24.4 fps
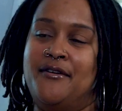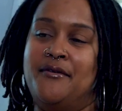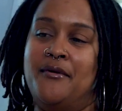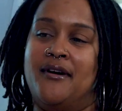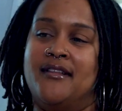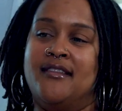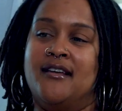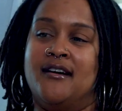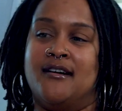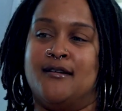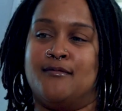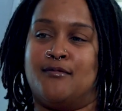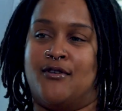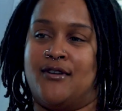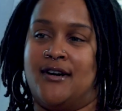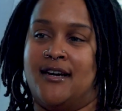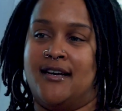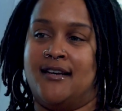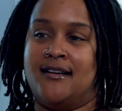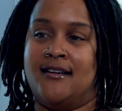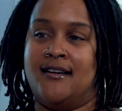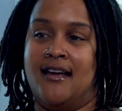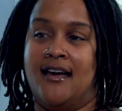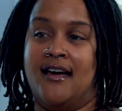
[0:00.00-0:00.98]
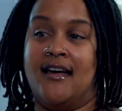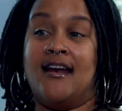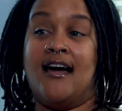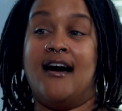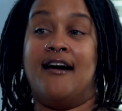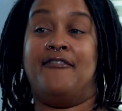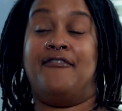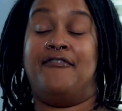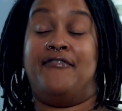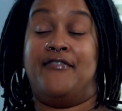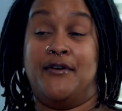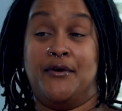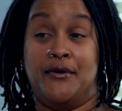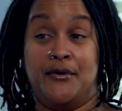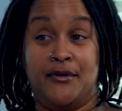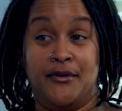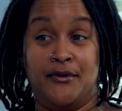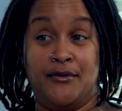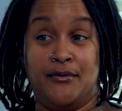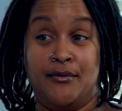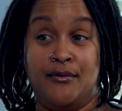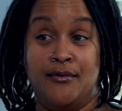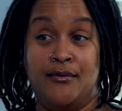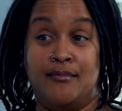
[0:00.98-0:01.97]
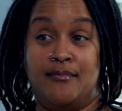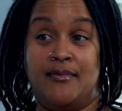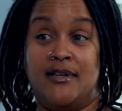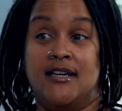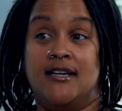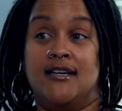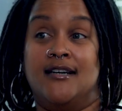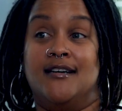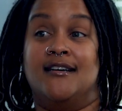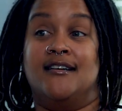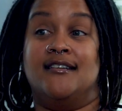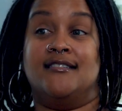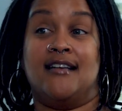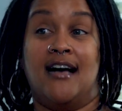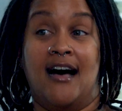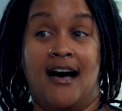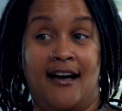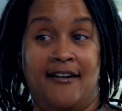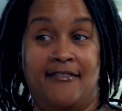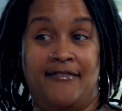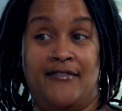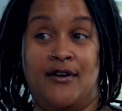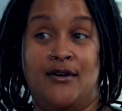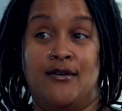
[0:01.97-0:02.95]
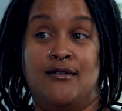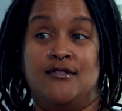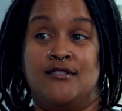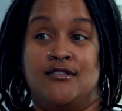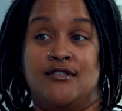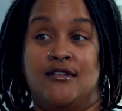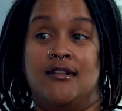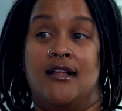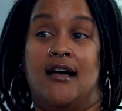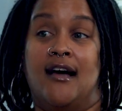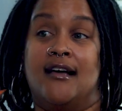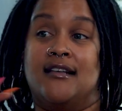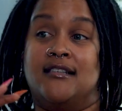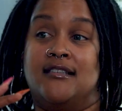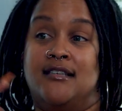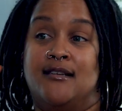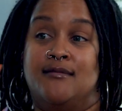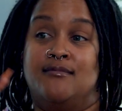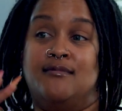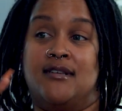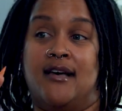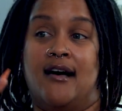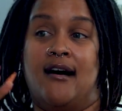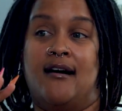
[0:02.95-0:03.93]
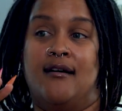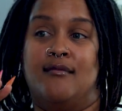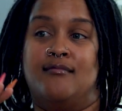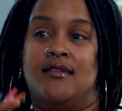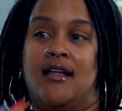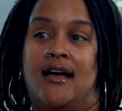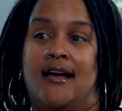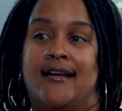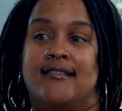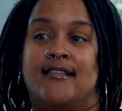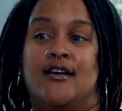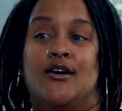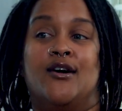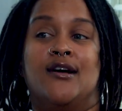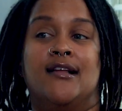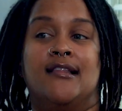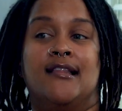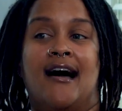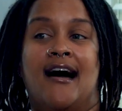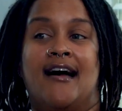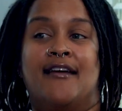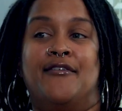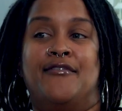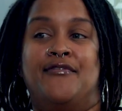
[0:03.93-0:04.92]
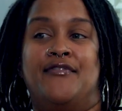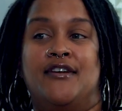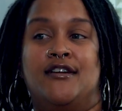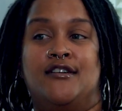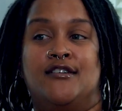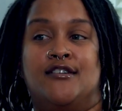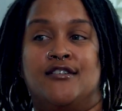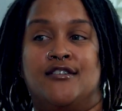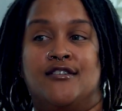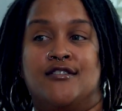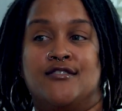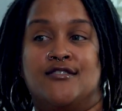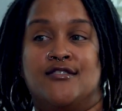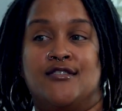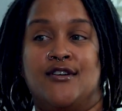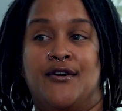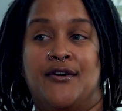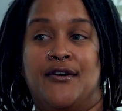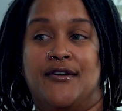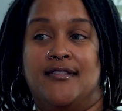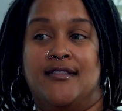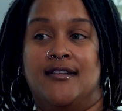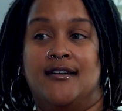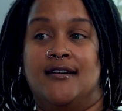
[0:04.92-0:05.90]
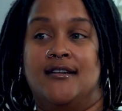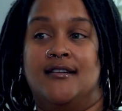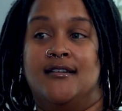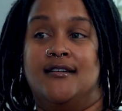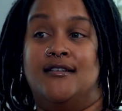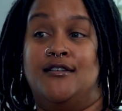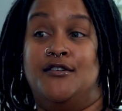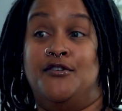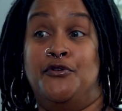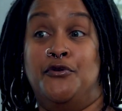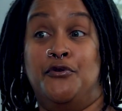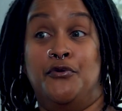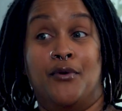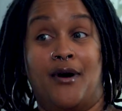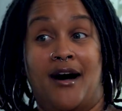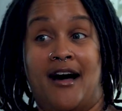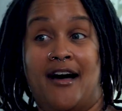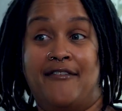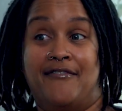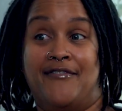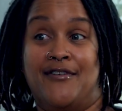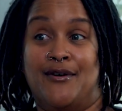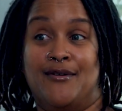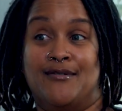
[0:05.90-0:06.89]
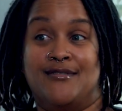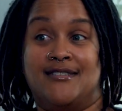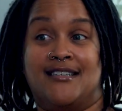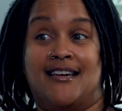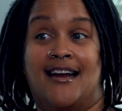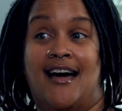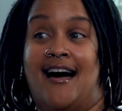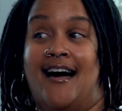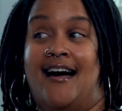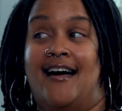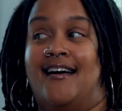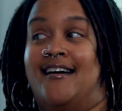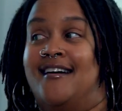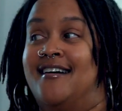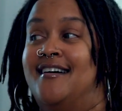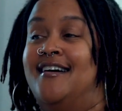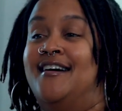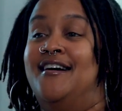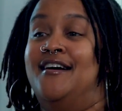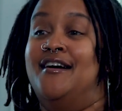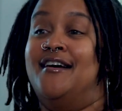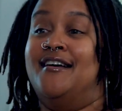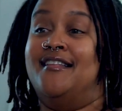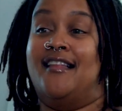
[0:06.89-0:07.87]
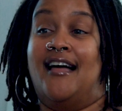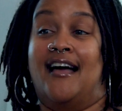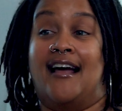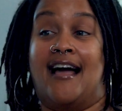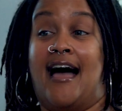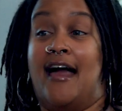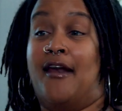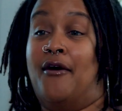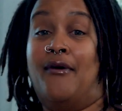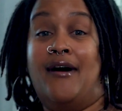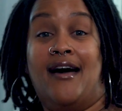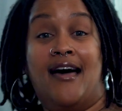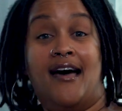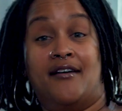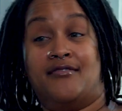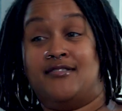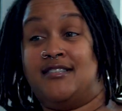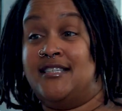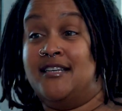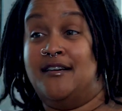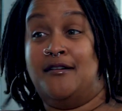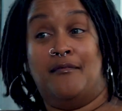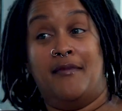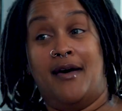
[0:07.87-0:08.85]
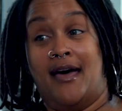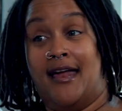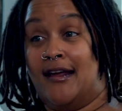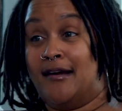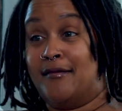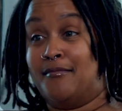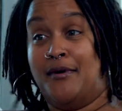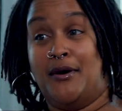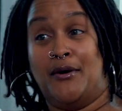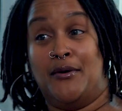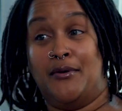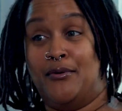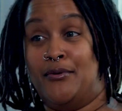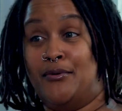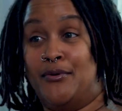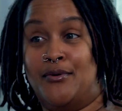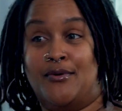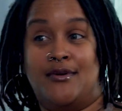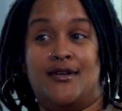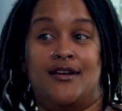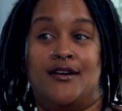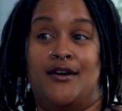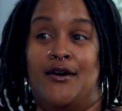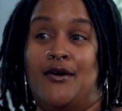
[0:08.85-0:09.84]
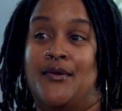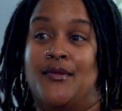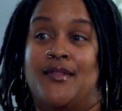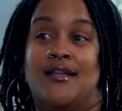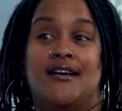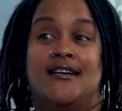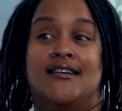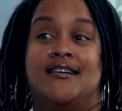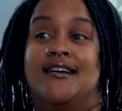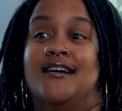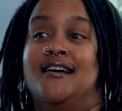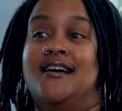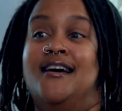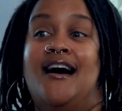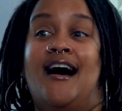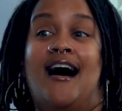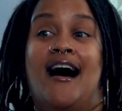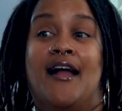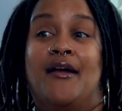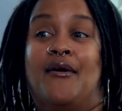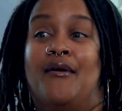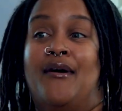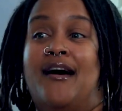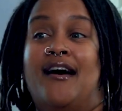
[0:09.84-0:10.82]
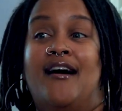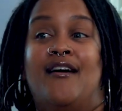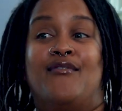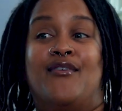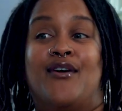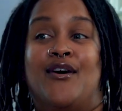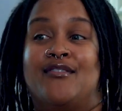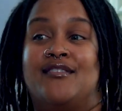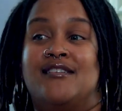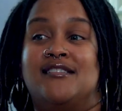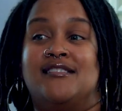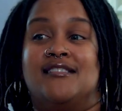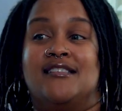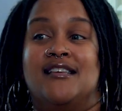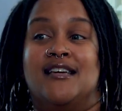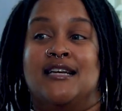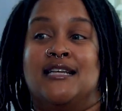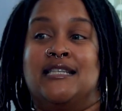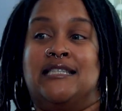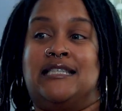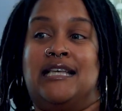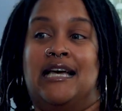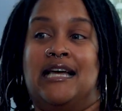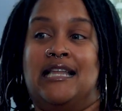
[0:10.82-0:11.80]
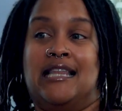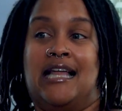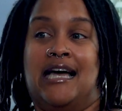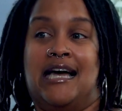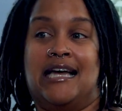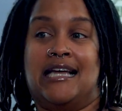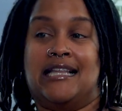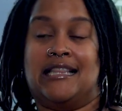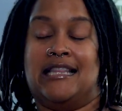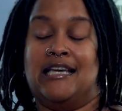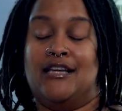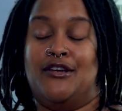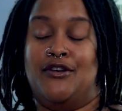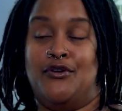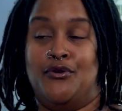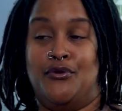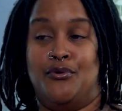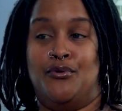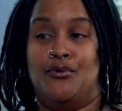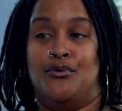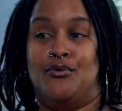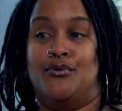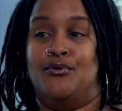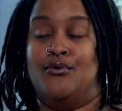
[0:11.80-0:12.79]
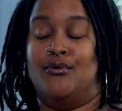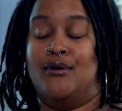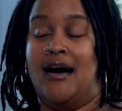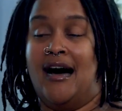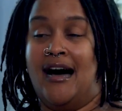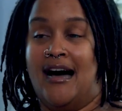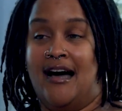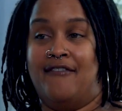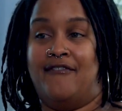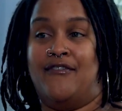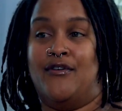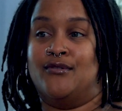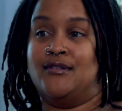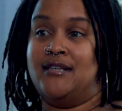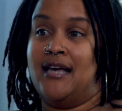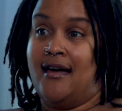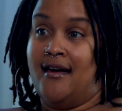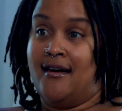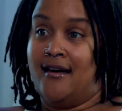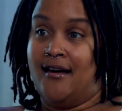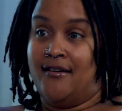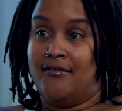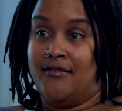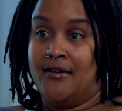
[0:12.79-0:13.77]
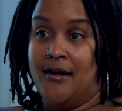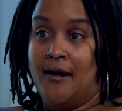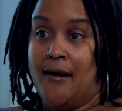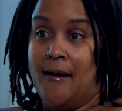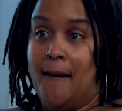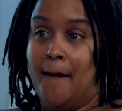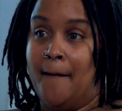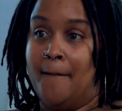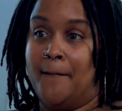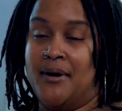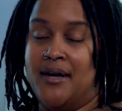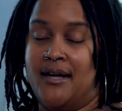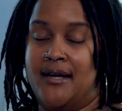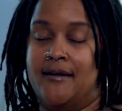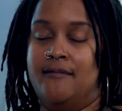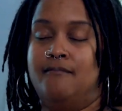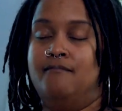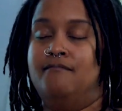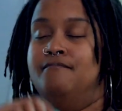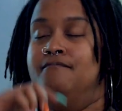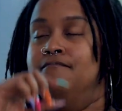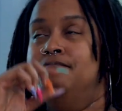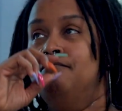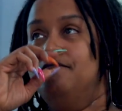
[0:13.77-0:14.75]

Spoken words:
you on the upgrade, and I feel you because iPhones are like tip top. Like there are a lot of features on the new iPhones that I don't have cinematic mode, you know, that I don't have all these things that like the new iPhones have. But